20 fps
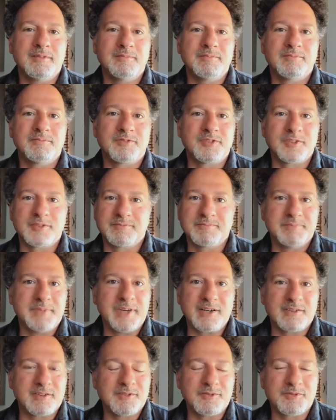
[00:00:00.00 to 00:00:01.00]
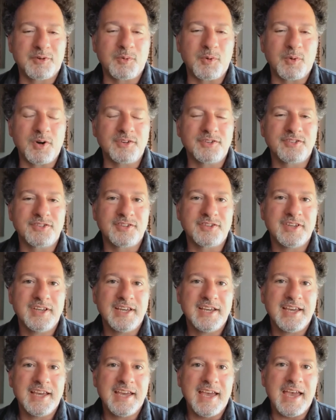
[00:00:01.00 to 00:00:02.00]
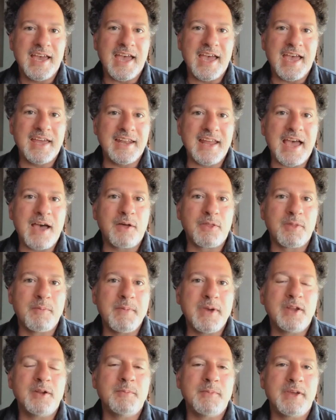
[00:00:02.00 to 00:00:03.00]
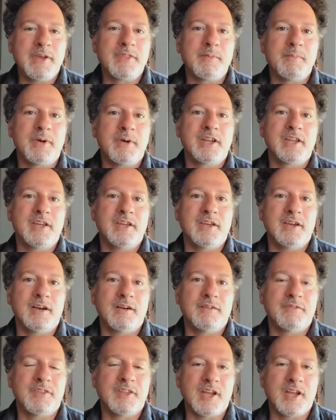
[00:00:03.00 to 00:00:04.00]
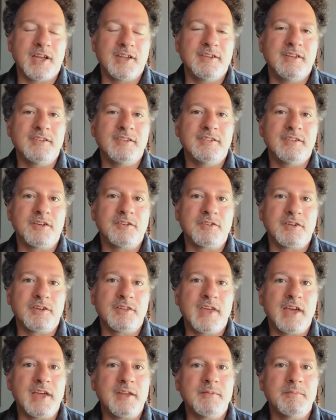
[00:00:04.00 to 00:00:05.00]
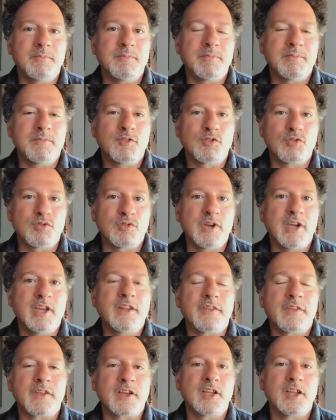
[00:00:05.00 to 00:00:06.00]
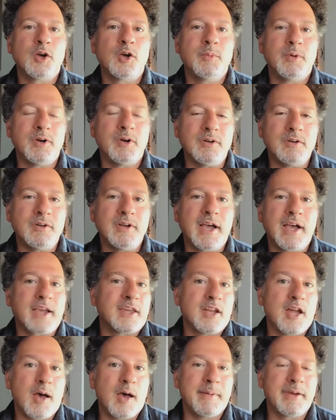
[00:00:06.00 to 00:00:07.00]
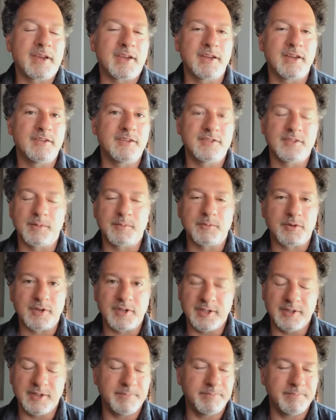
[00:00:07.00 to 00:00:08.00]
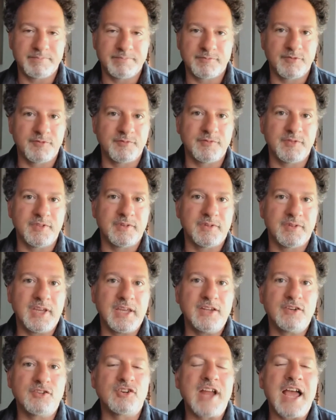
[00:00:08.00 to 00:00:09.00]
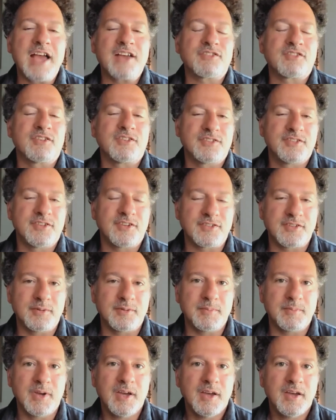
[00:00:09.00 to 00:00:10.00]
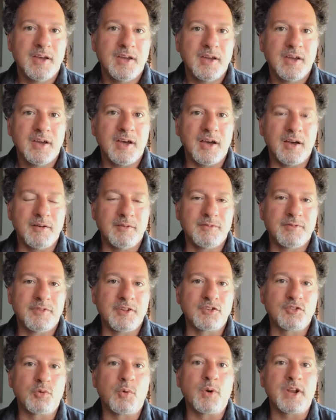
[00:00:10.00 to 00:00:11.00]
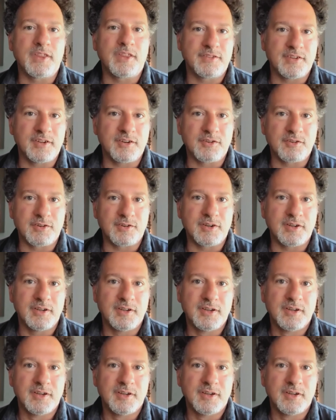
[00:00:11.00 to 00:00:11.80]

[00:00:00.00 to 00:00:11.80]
for better and for worse, and how the men who made the money of the 19th century then created the global economic and to some degree international system of the 20th century.